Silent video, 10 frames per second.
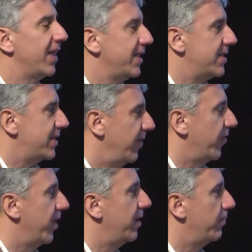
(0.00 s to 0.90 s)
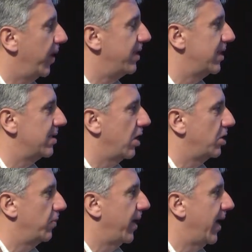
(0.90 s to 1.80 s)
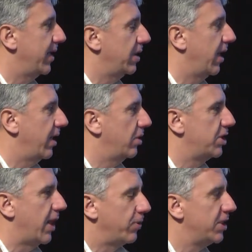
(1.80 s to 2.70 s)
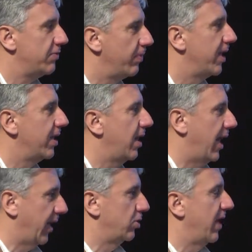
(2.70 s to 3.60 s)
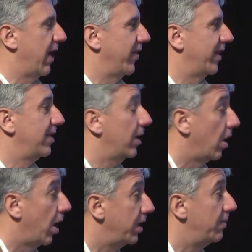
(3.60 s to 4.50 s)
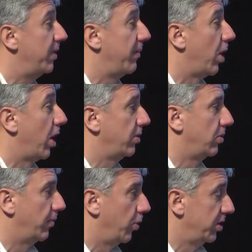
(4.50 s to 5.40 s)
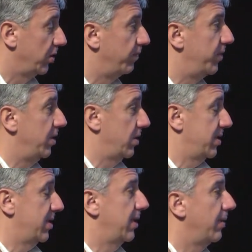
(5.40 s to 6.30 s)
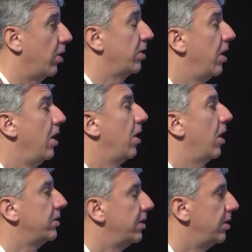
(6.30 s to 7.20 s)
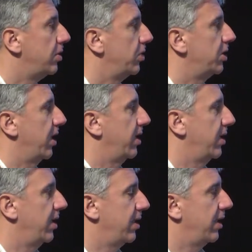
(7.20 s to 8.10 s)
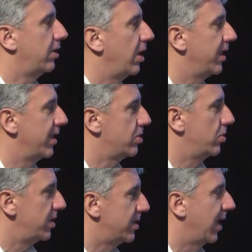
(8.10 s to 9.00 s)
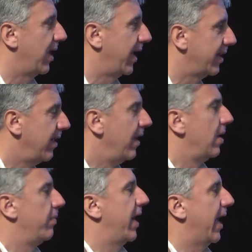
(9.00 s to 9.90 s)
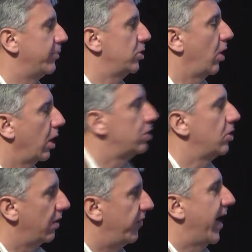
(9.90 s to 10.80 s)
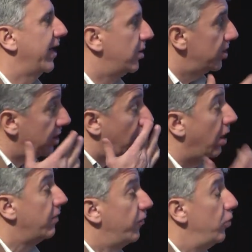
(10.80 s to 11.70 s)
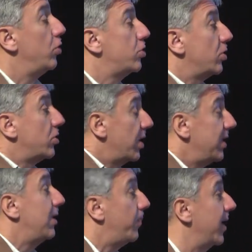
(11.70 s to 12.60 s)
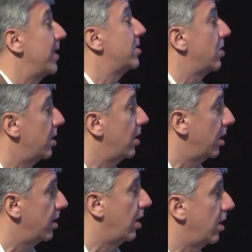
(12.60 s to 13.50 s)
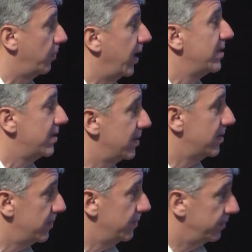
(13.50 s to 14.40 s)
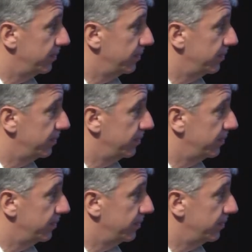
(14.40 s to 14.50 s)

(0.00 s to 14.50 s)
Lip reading: It's different in places like Japan. Japanese women actually have had a decline in BMI to the point of being concerned about undernutrition. In Italy and Switzerland, perhaps cultural factors around food. So it depends on places.